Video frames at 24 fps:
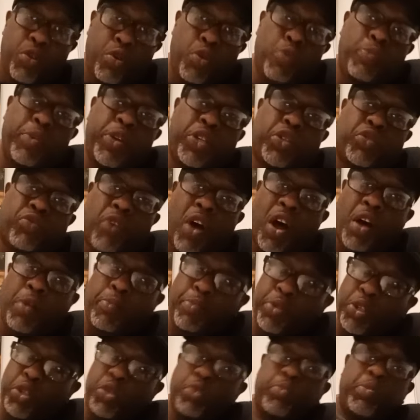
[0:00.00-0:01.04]
be drunk,
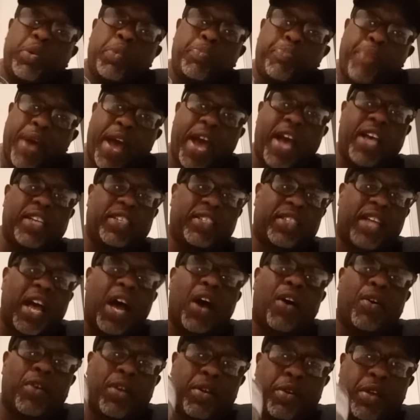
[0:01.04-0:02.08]
but you'll be passed
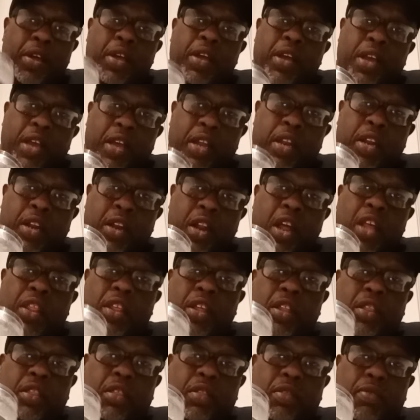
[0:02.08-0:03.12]
out in another